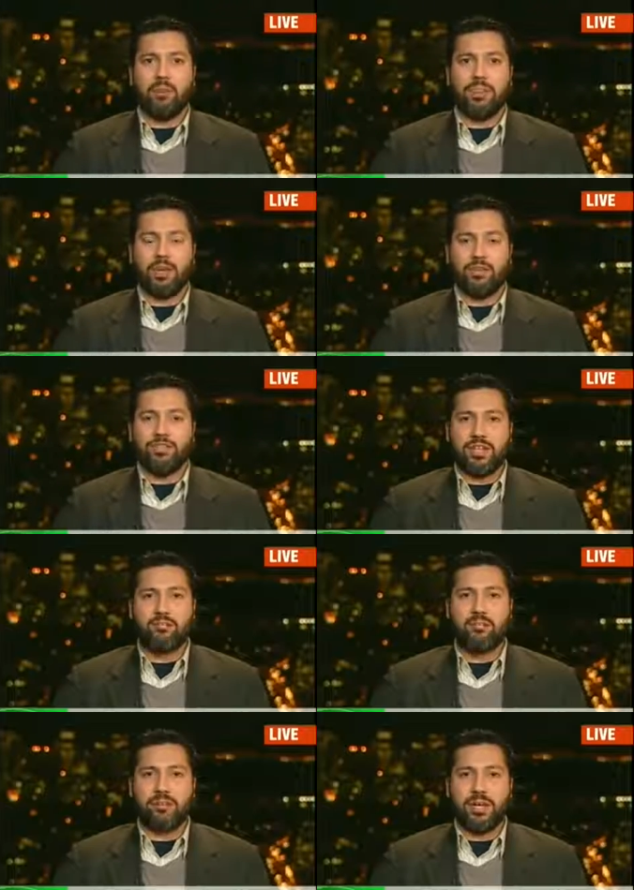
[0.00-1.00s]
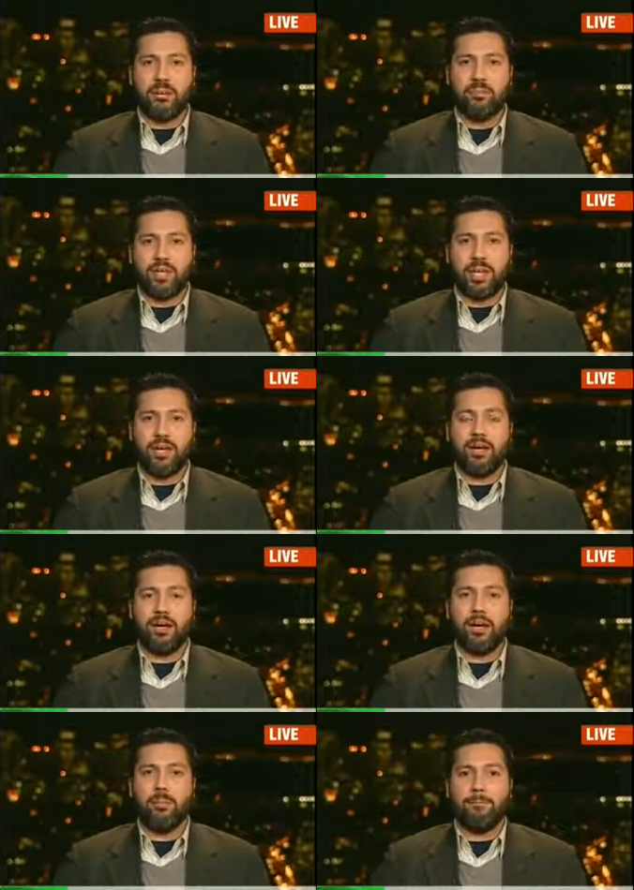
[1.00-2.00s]
There has never been
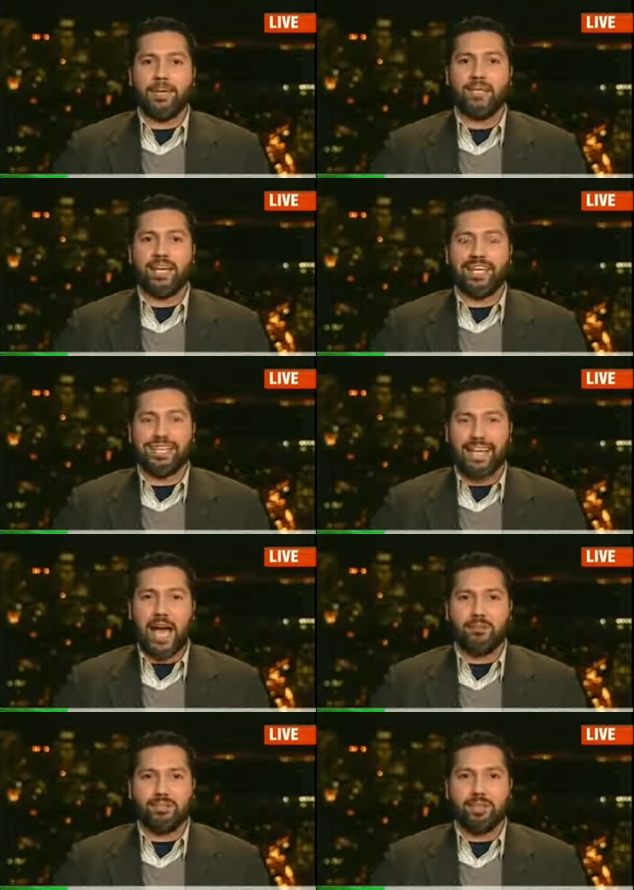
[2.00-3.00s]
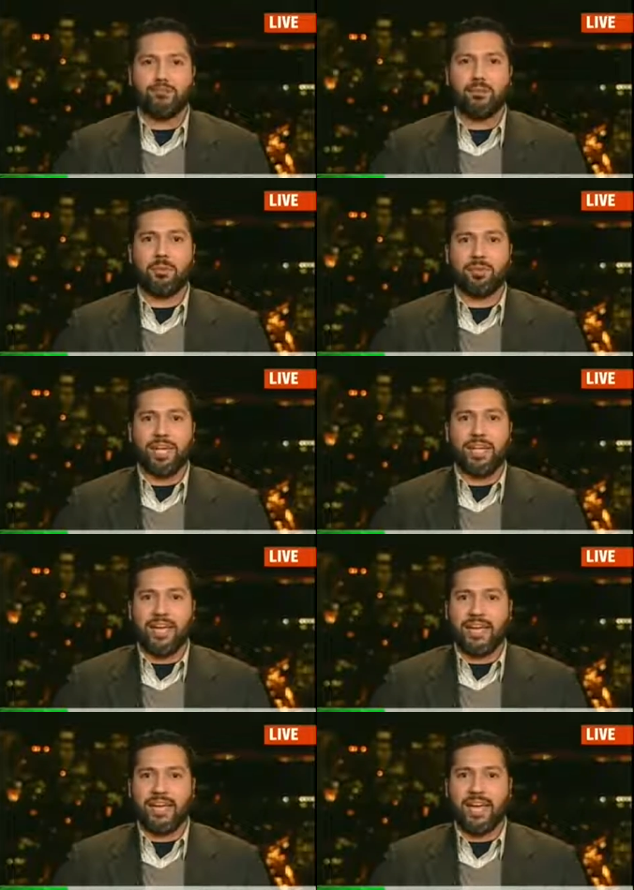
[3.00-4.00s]
a building collapsing from a plane
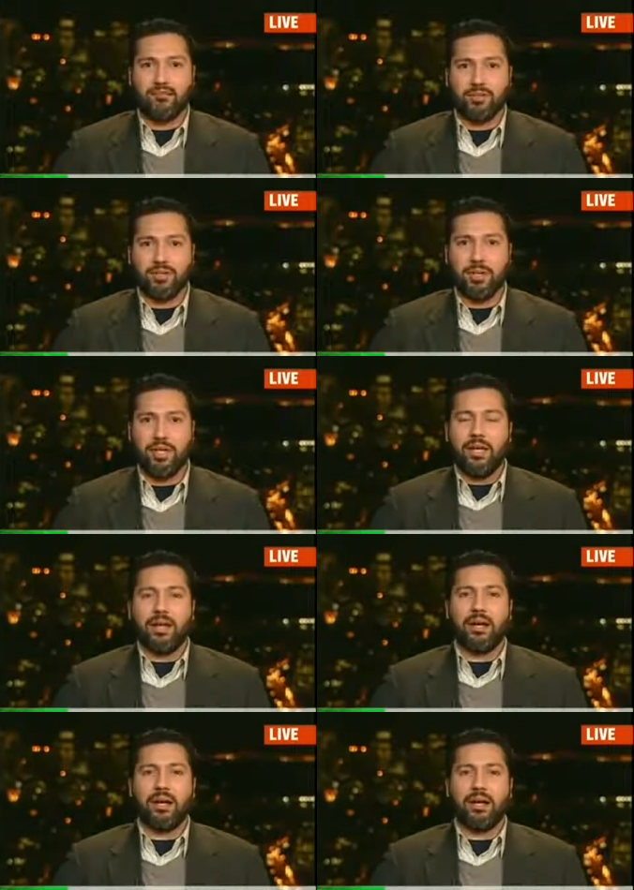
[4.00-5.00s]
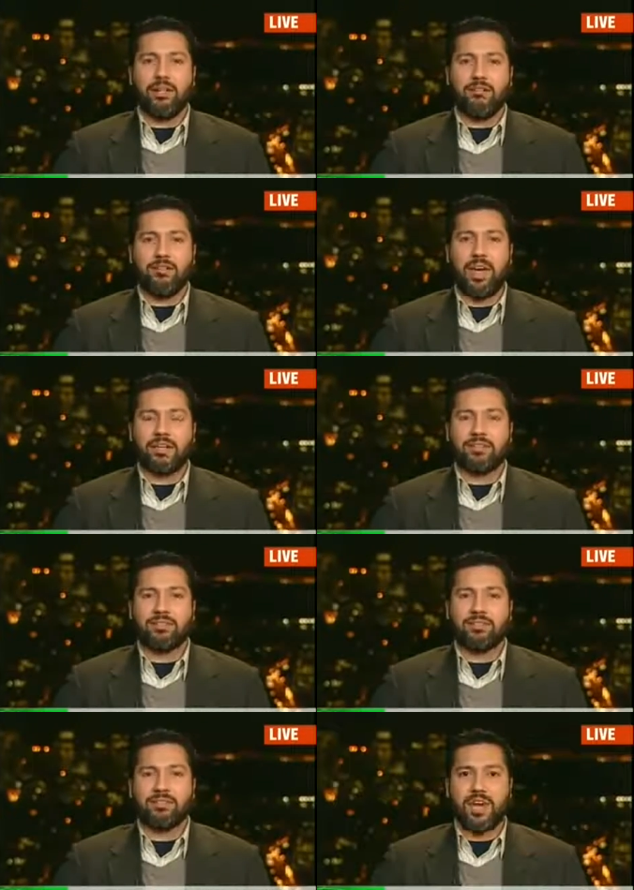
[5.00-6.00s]
hitting it ever. The fact
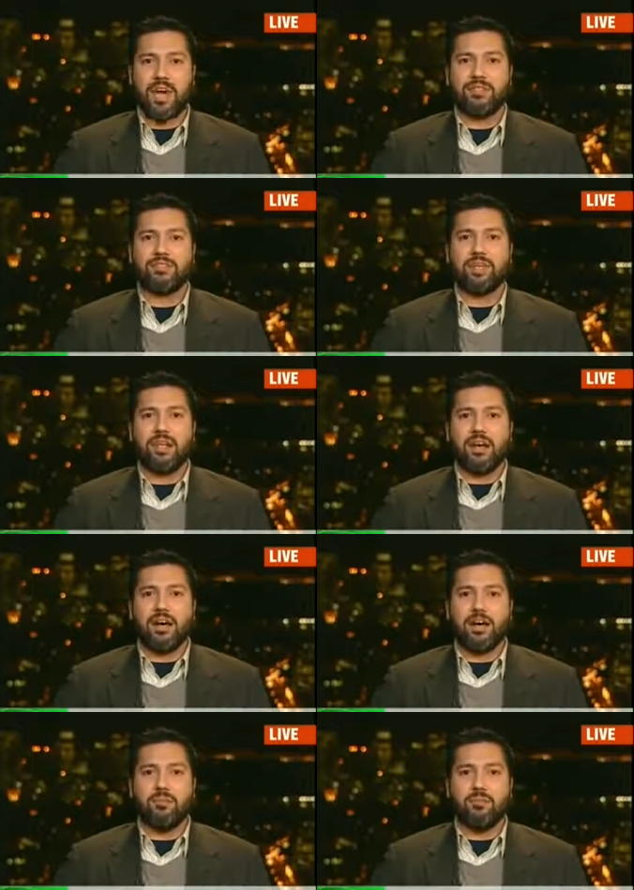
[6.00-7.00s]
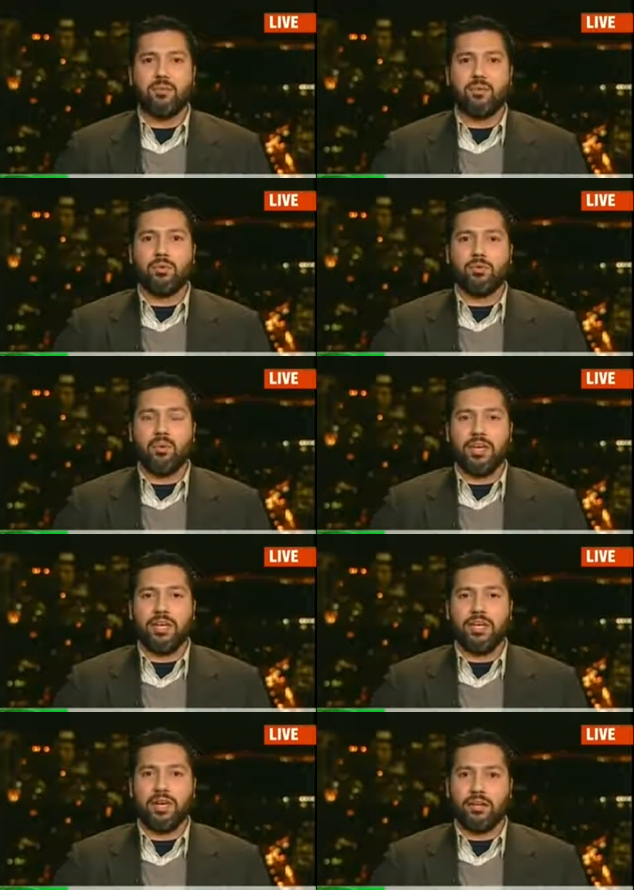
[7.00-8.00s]
is that
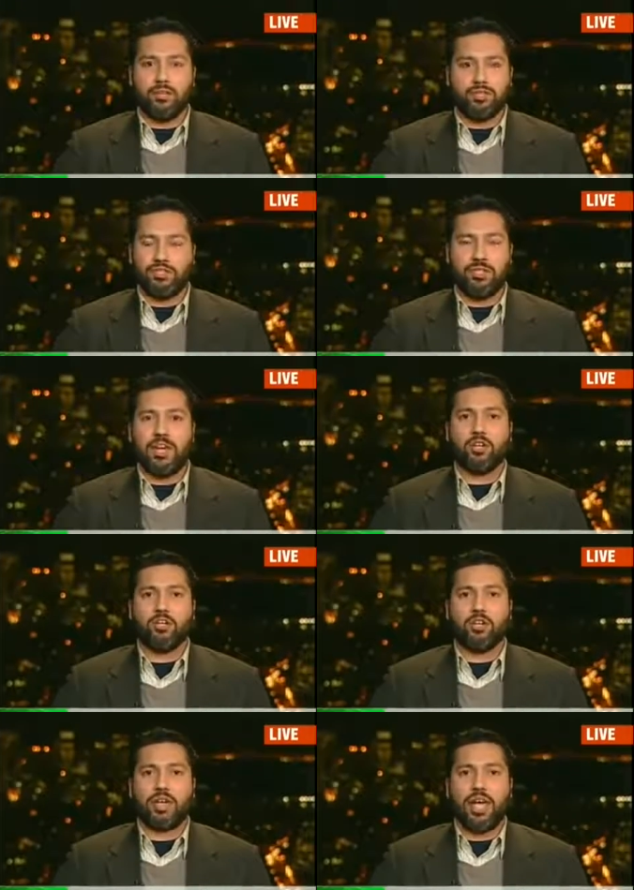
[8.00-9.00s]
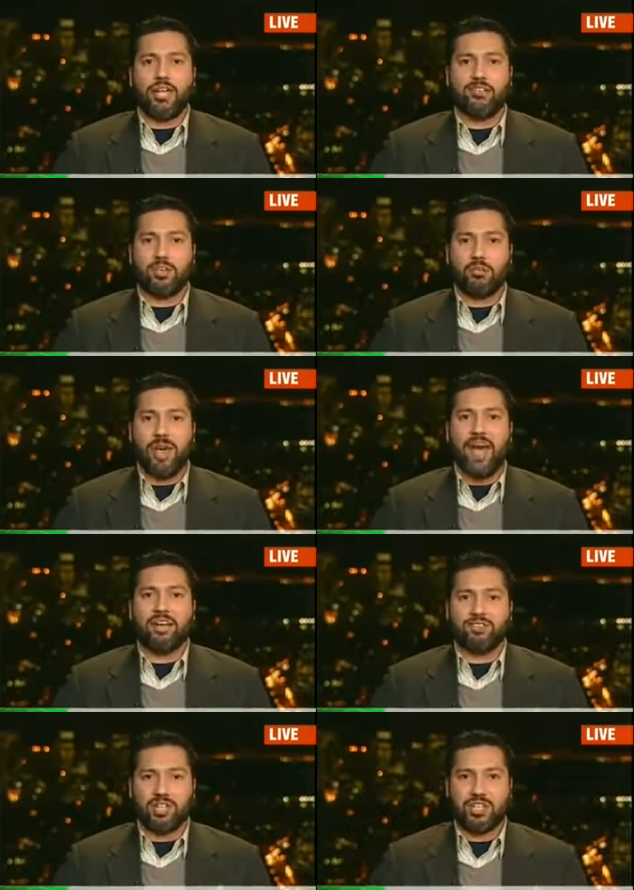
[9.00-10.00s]
we just take a look at some
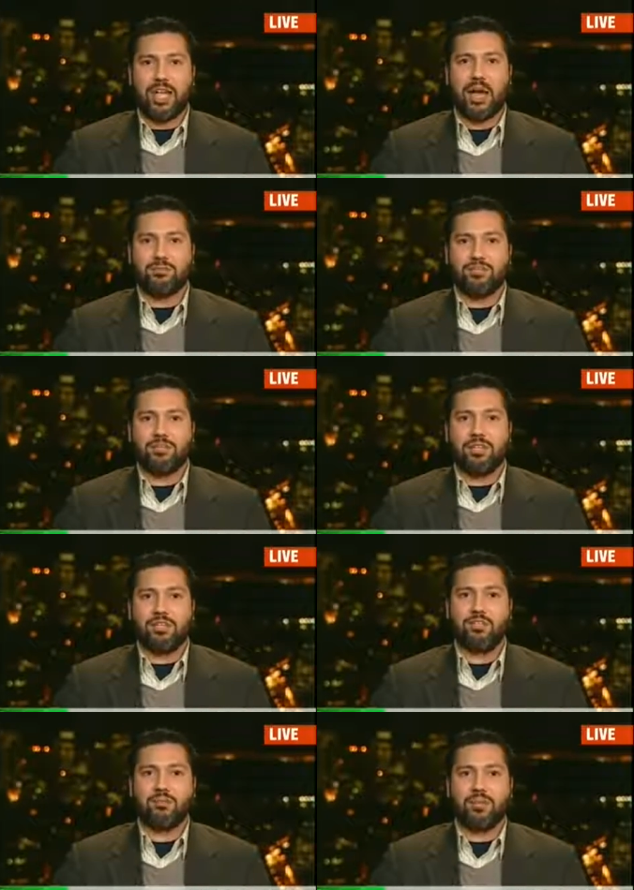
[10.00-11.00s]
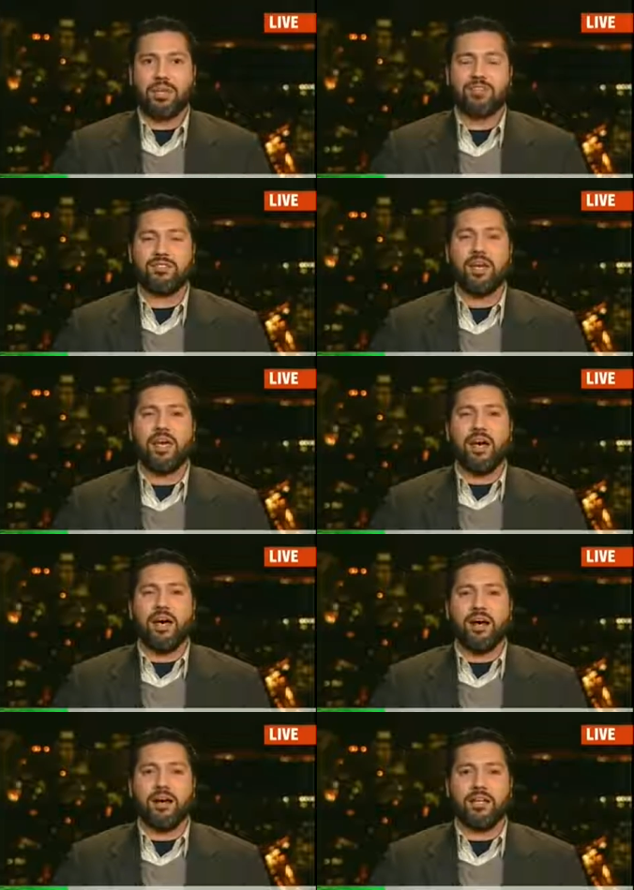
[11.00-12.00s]
past collapses that took place
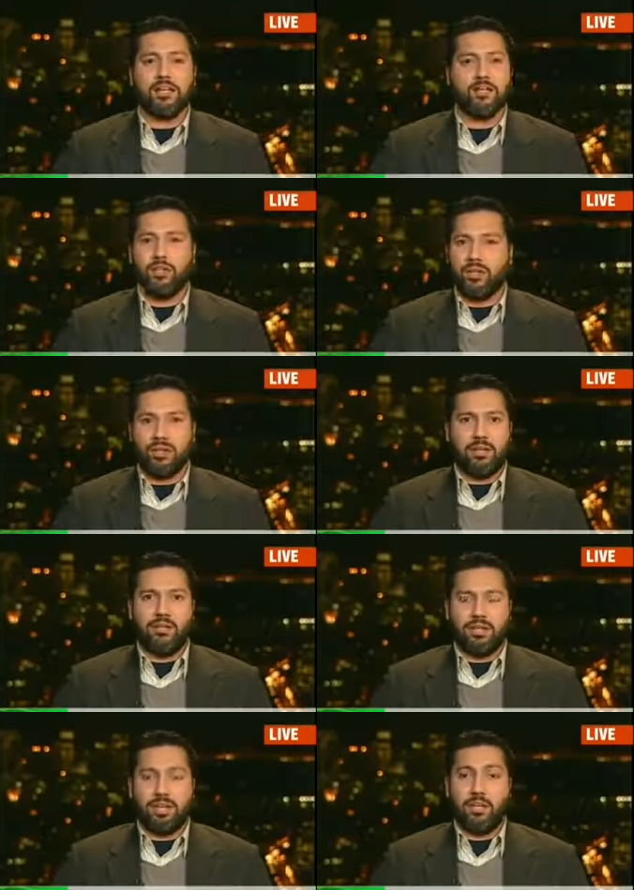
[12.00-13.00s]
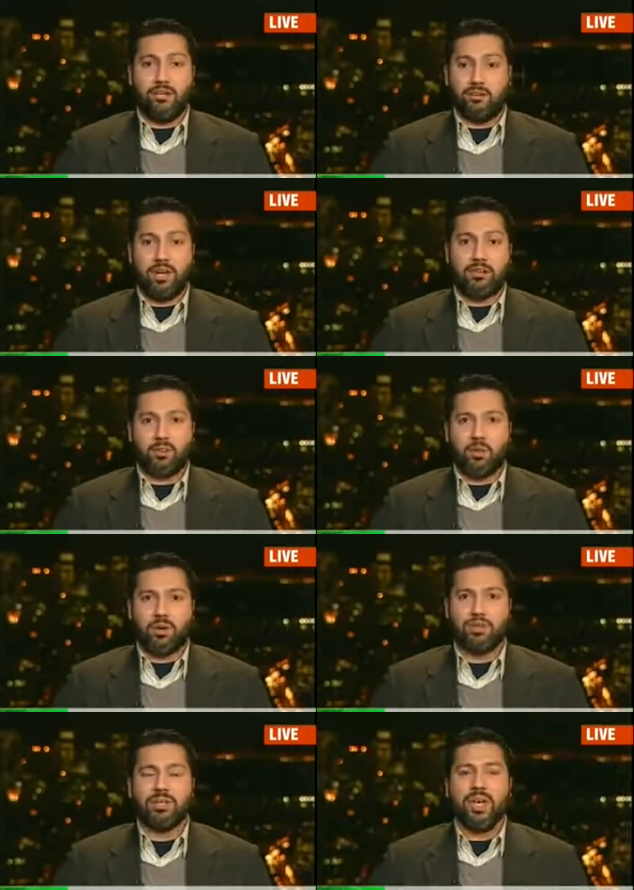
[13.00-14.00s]
here throughout the
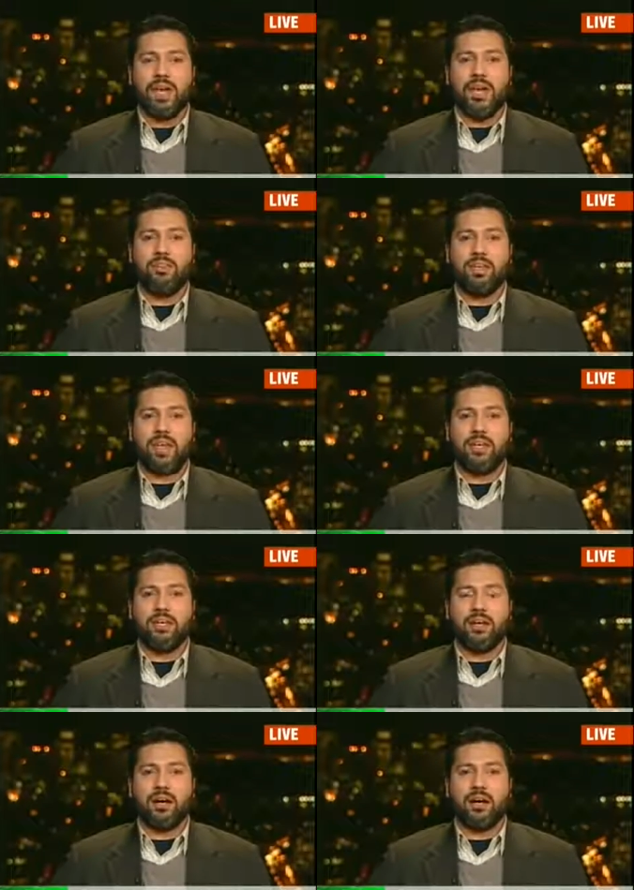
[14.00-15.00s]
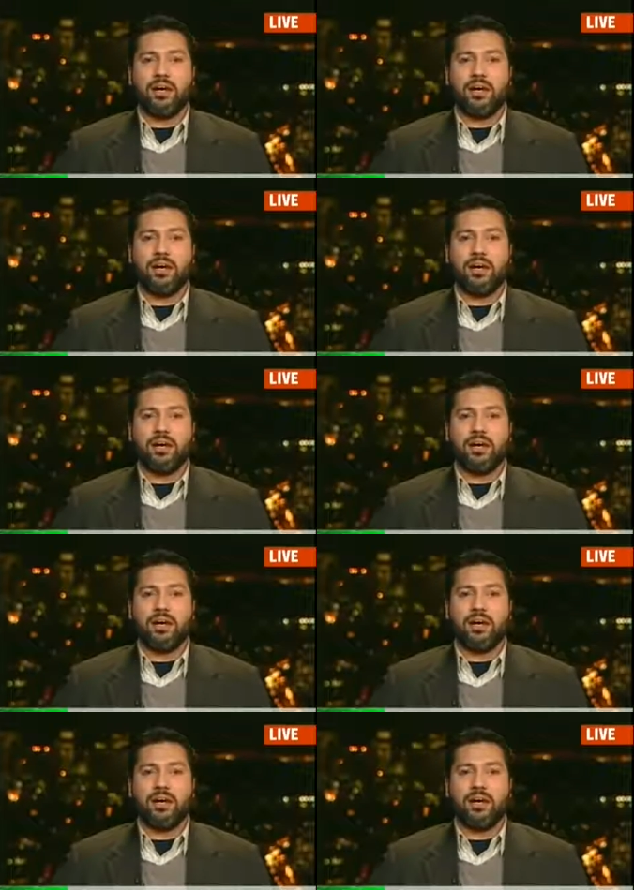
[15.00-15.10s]
world, and then